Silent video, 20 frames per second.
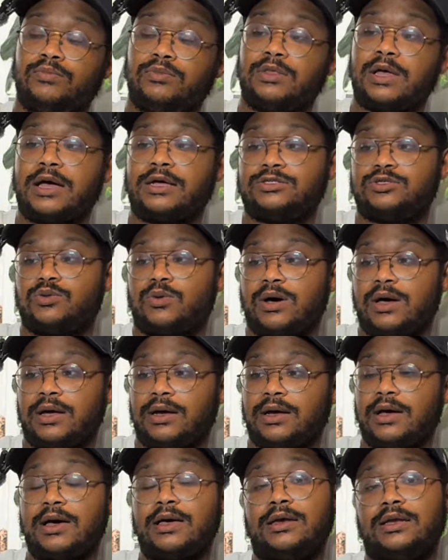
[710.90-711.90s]
that's why I
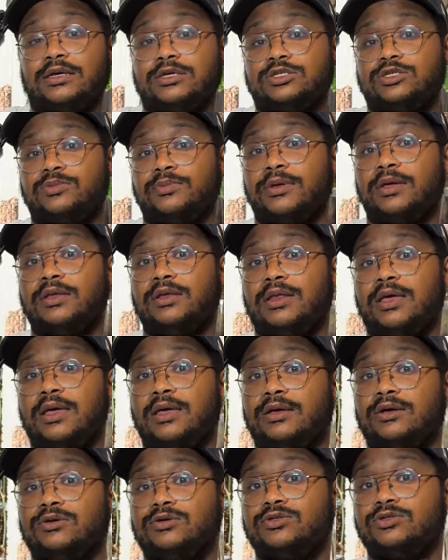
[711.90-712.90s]
kind of explain the
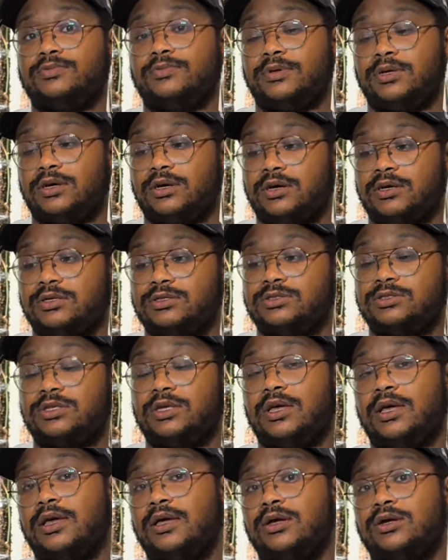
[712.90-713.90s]
anchors, because
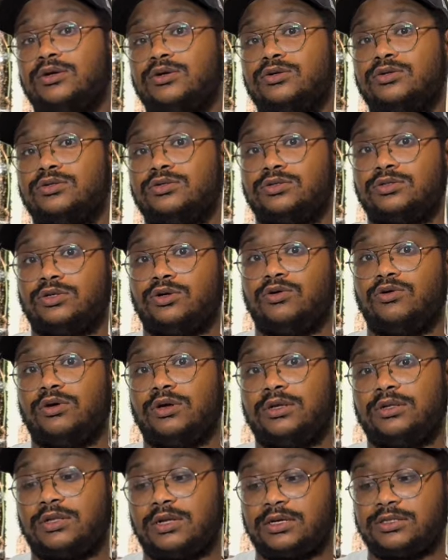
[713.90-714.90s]
the anchors
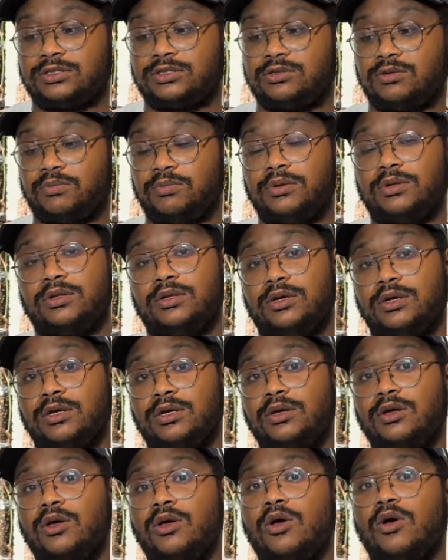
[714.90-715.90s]
create that
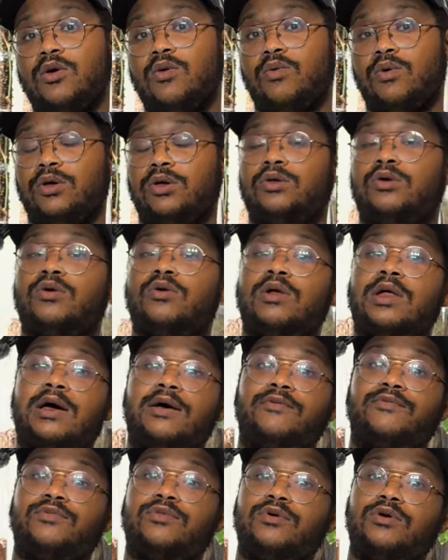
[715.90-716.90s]
stability where you don't
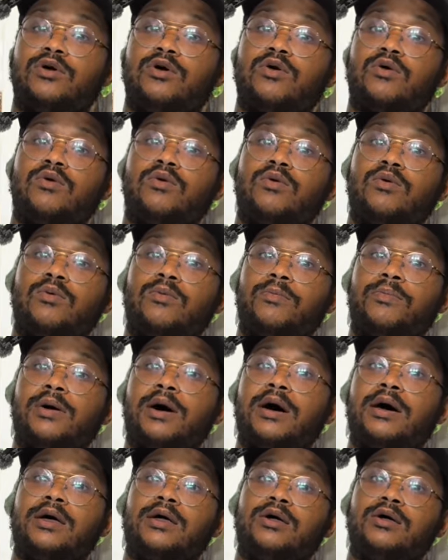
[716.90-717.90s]
have to go
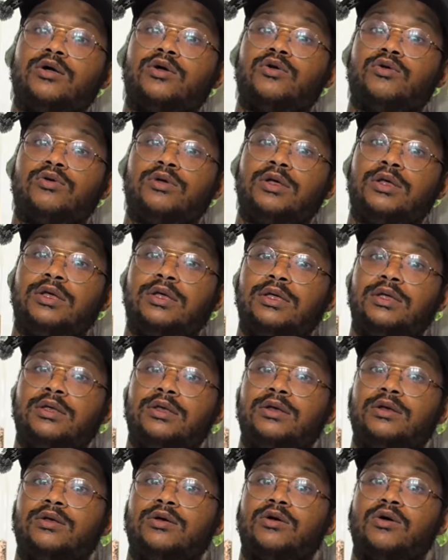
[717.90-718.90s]
buy a
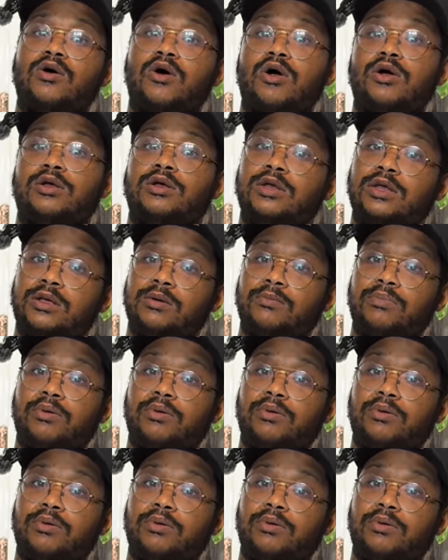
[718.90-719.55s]
green gardening